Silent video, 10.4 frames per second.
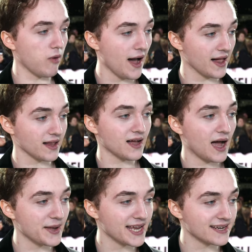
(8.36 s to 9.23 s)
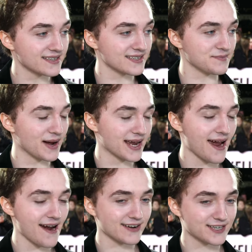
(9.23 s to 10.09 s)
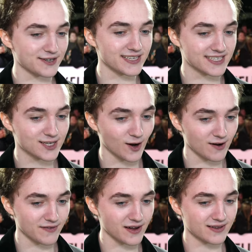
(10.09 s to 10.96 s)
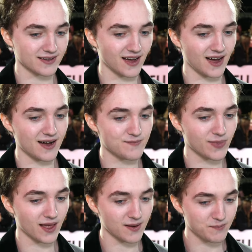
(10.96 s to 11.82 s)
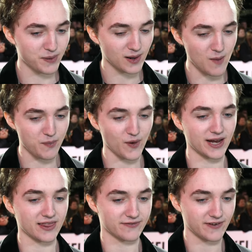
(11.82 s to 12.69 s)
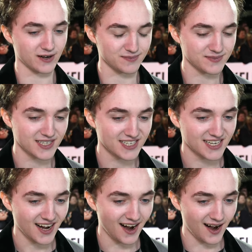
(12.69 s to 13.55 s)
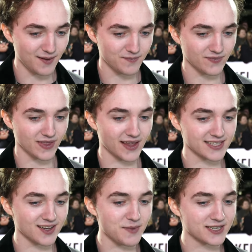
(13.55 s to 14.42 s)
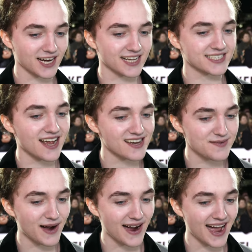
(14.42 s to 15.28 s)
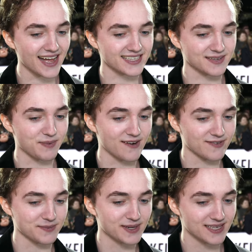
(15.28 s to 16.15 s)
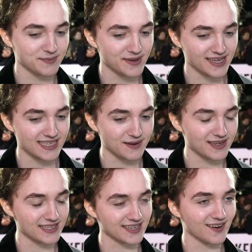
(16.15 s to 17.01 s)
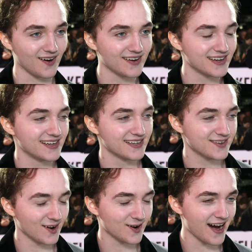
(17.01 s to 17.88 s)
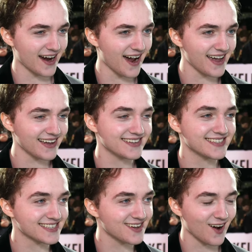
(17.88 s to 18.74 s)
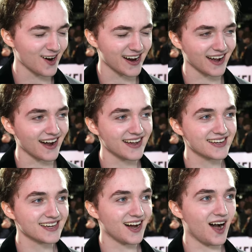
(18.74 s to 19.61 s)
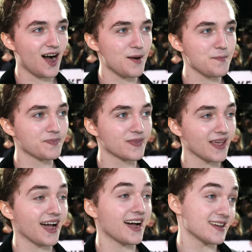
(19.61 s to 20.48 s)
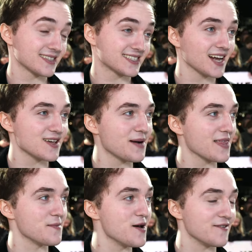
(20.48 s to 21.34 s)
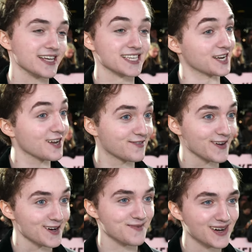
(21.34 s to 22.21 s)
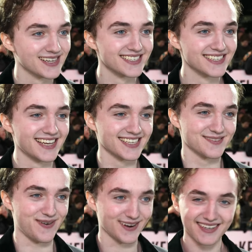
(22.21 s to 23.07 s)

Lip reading: Well, I mean, my character is sort of a plot point in the film. There's not much I can tell you about Hans apart from he's not a great guy. He's not a great guy. I'd tell you about the movie. It's a good film. It's,